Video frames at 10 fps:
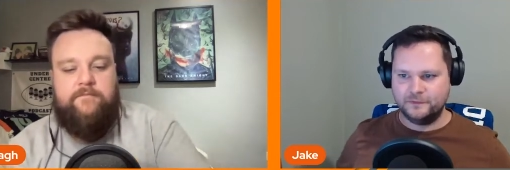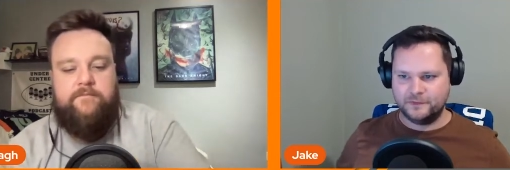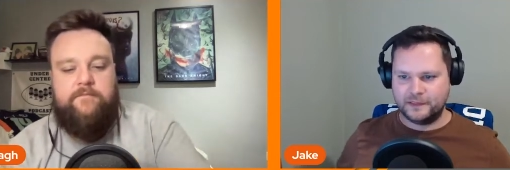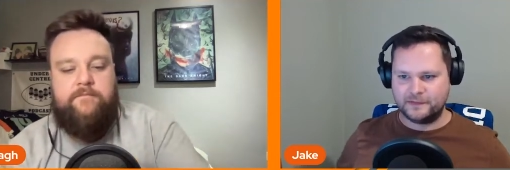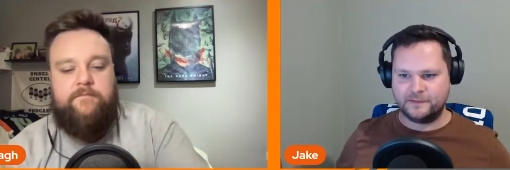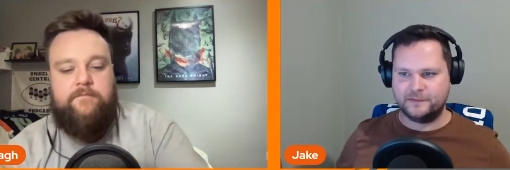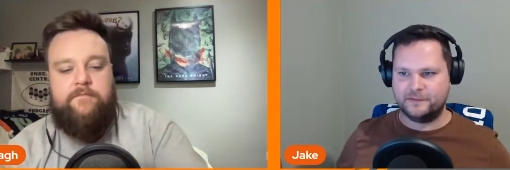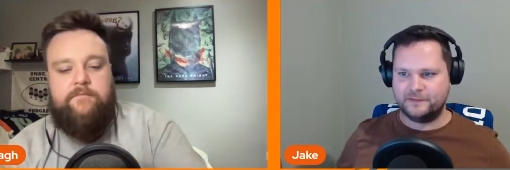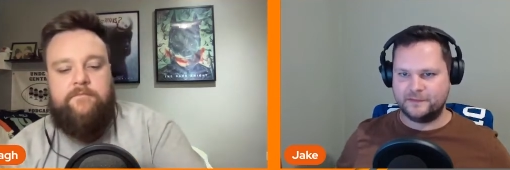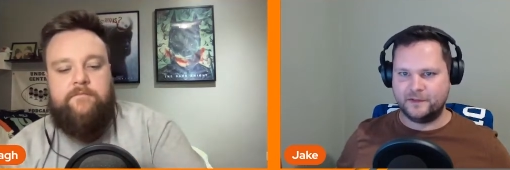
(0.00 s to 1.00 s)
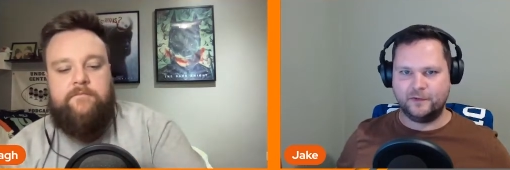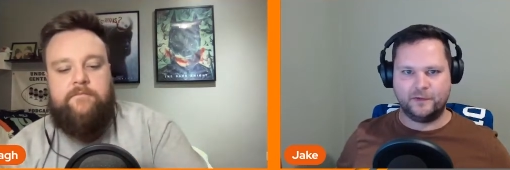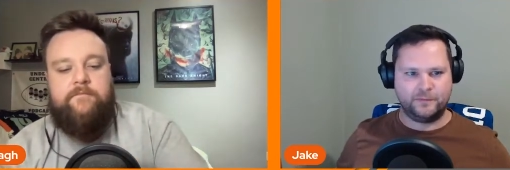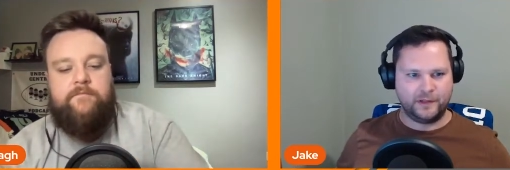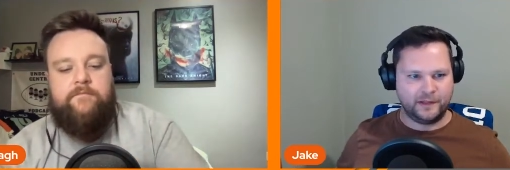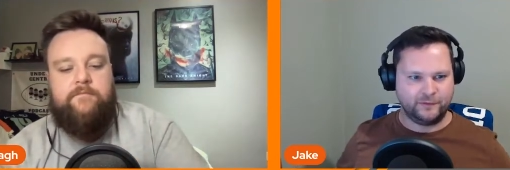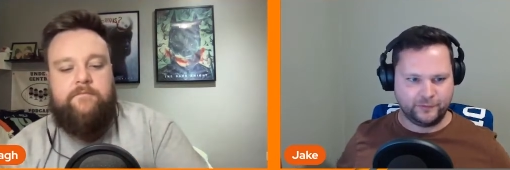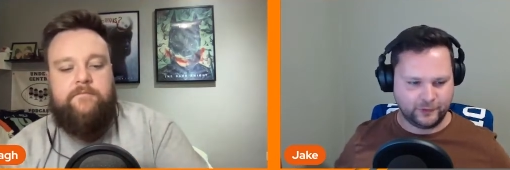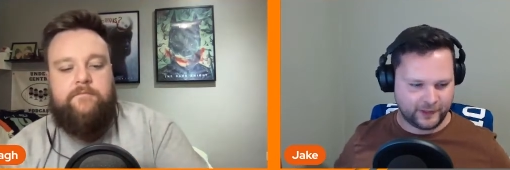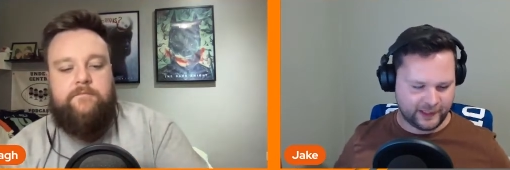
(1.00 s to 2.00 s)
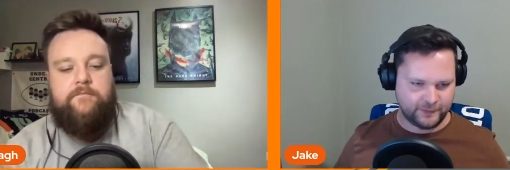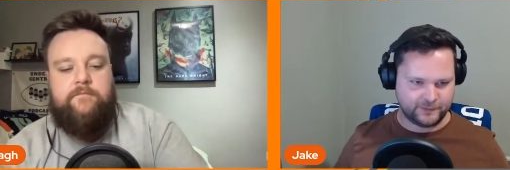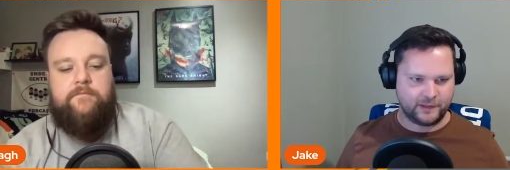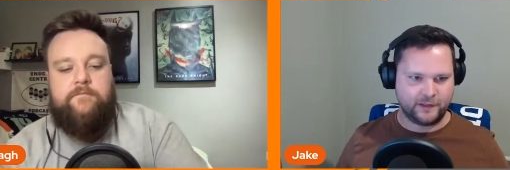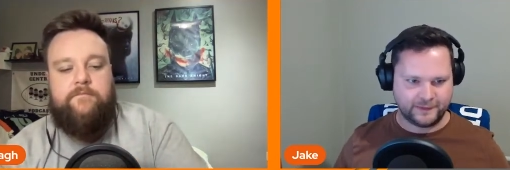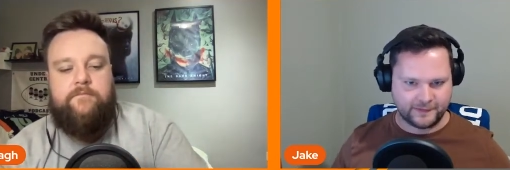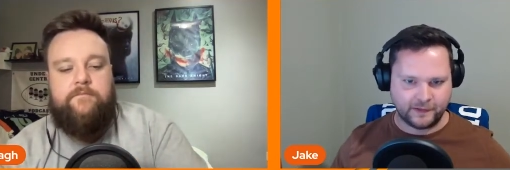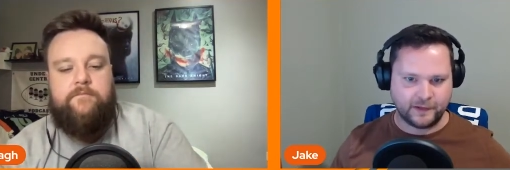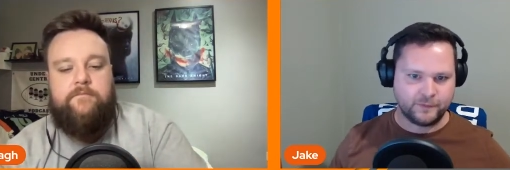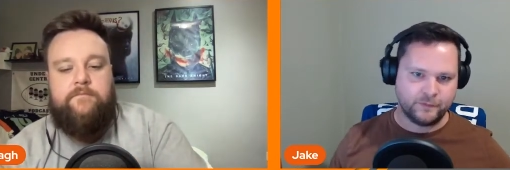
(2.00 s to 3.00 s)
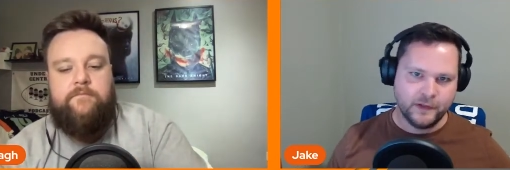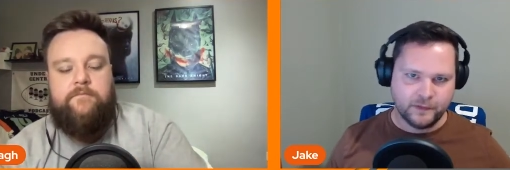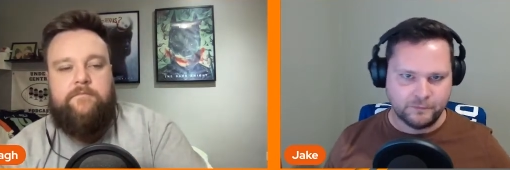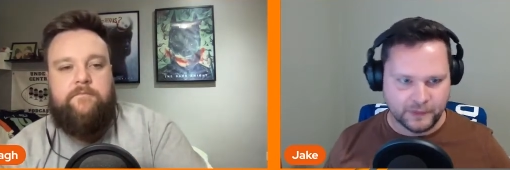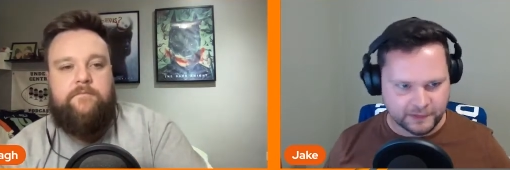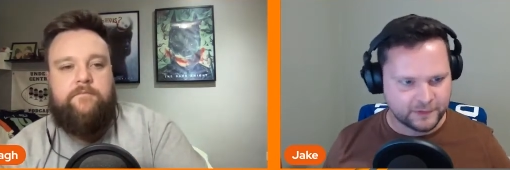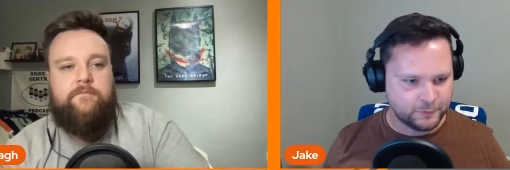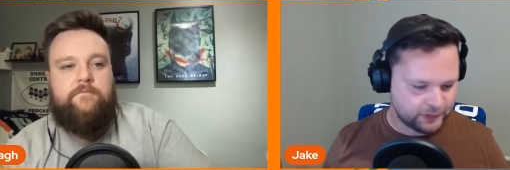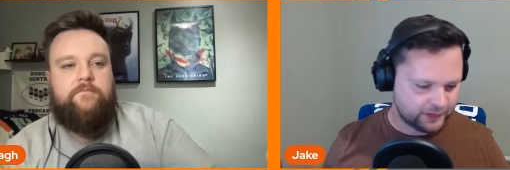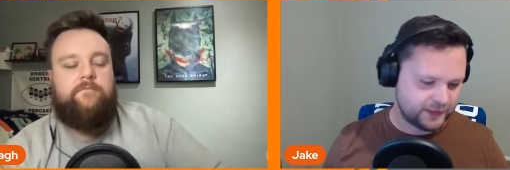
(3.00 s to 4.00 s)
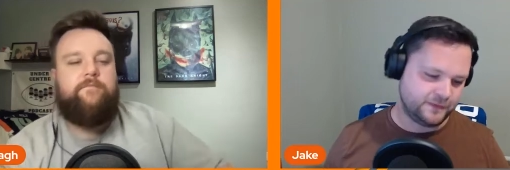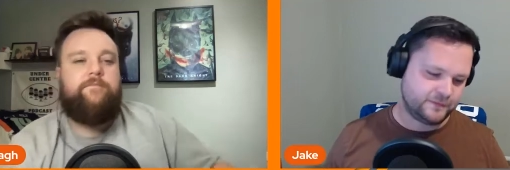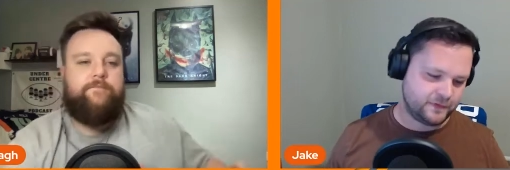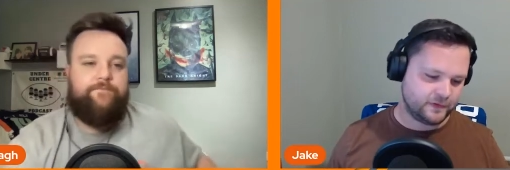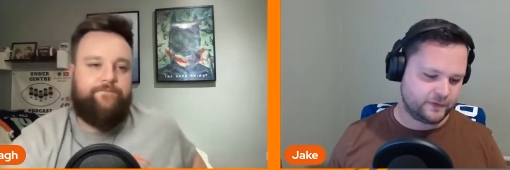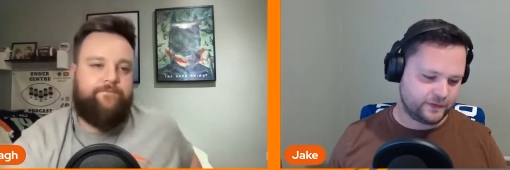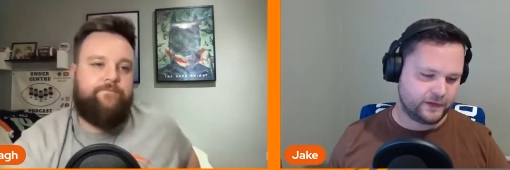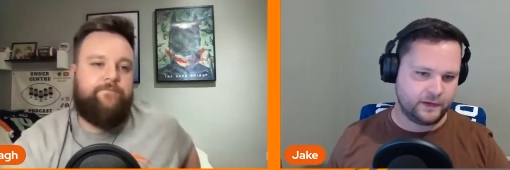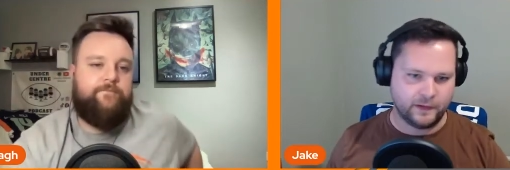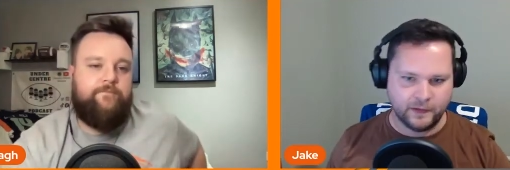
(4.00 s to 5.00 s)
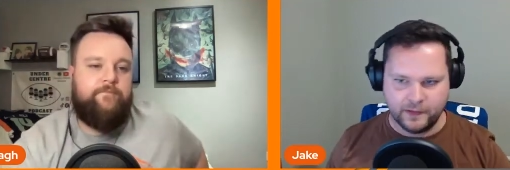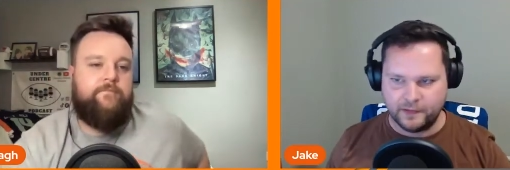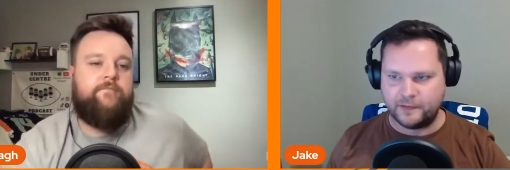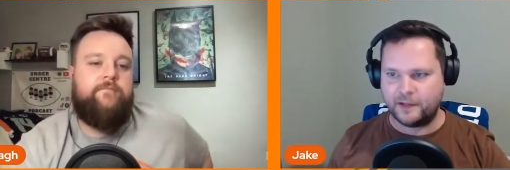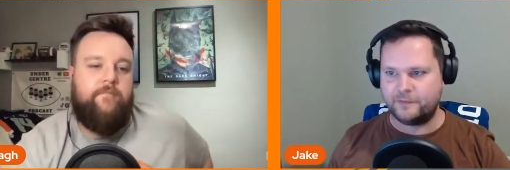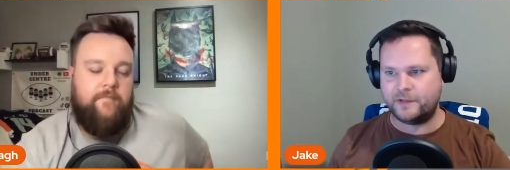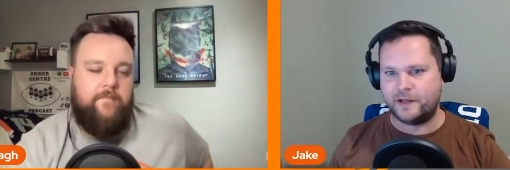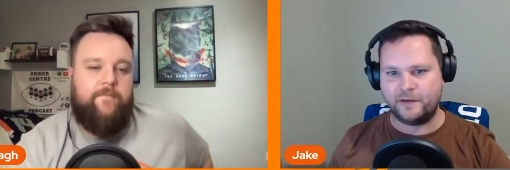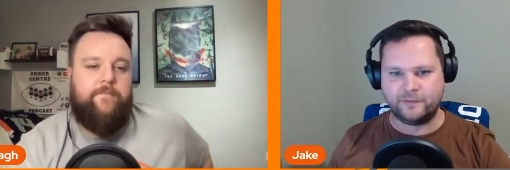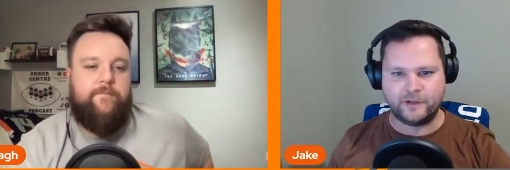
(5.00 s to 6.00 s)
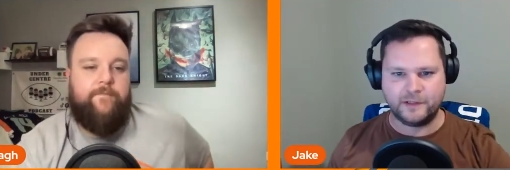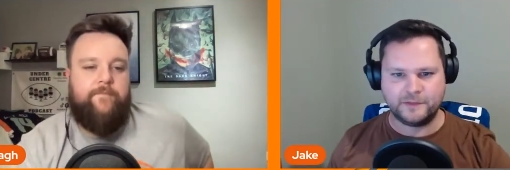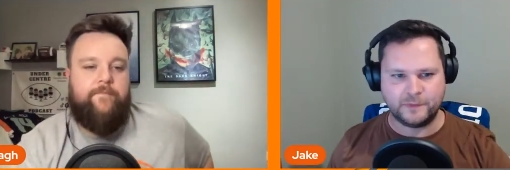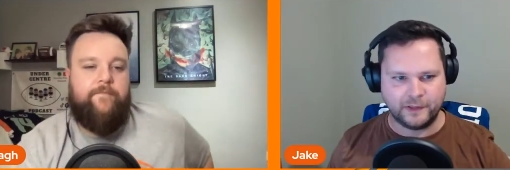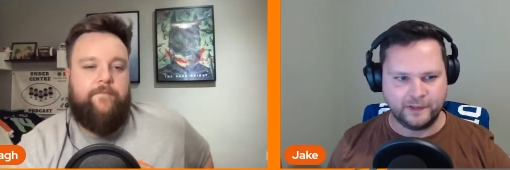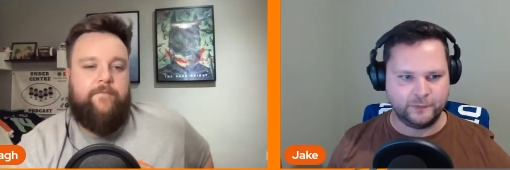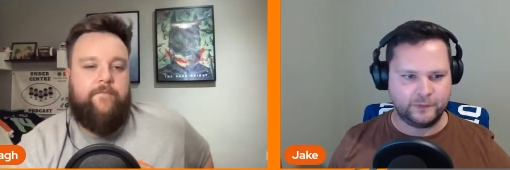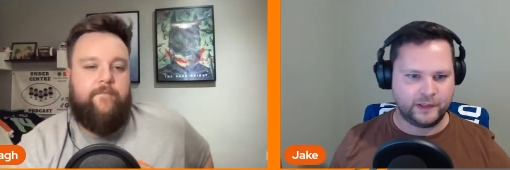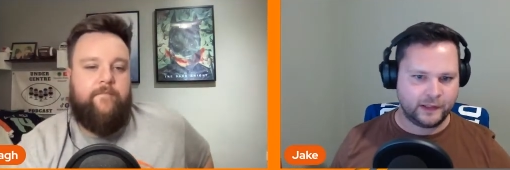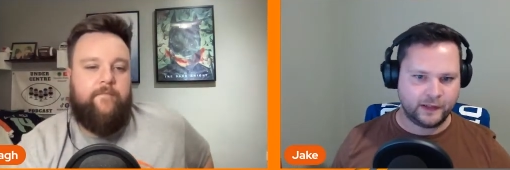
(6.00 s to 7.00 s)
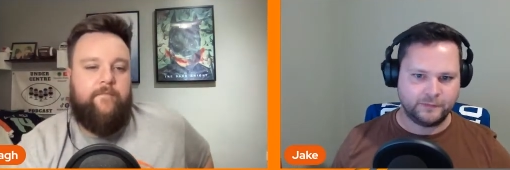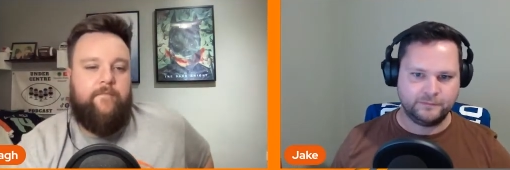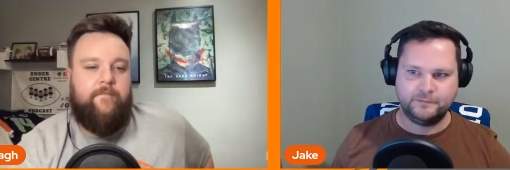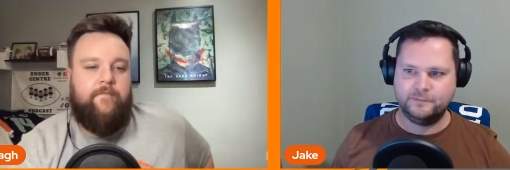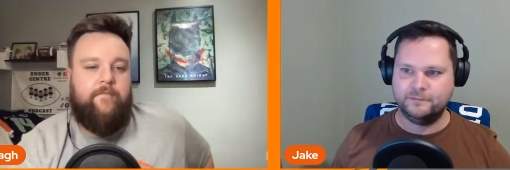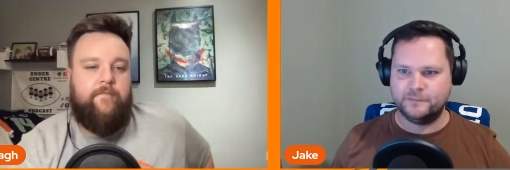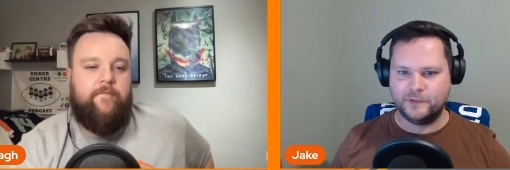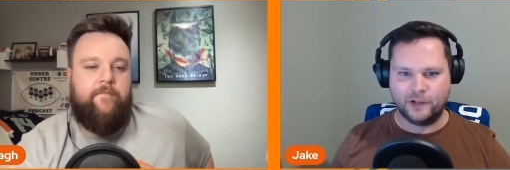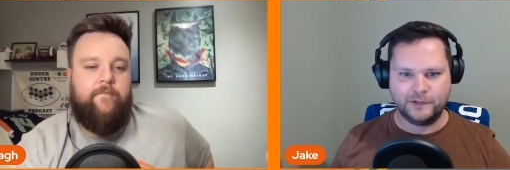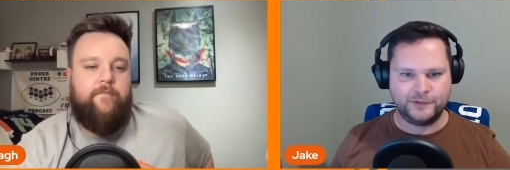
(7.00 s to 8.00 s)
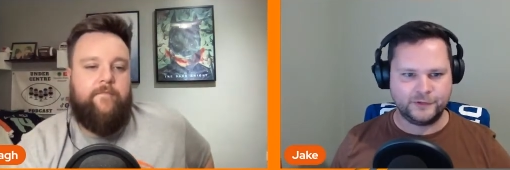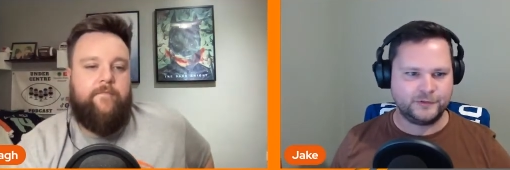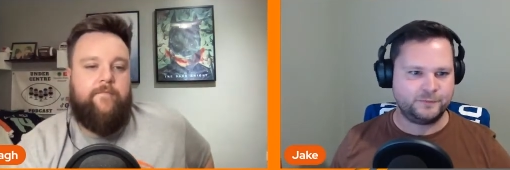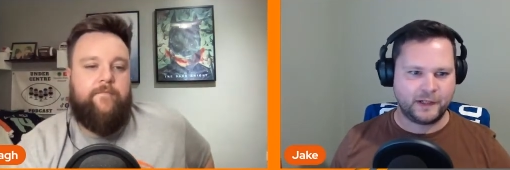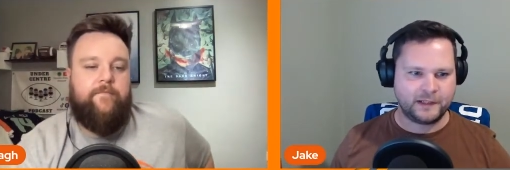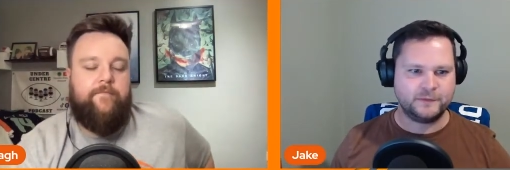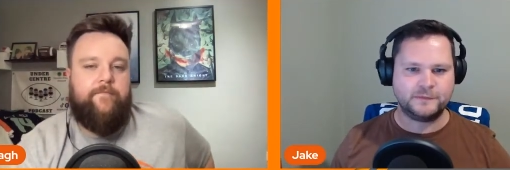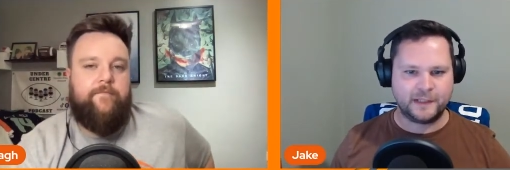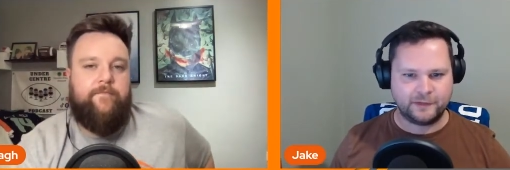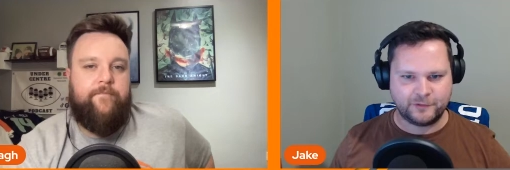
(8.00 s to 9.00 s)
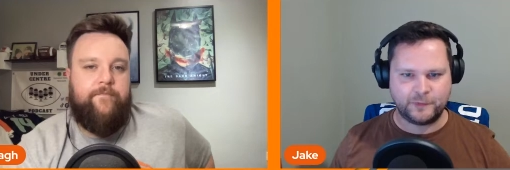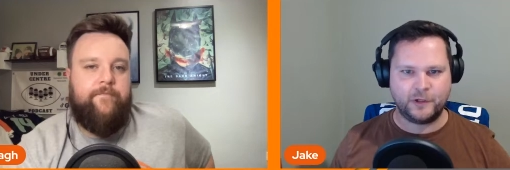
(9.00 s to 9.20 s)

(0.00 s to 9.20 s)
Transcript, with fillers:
Speaker 1: isn't going to play full games a lot of time, miss a couple of games here or there. You have to have guys behind them that are not just backups; they have to be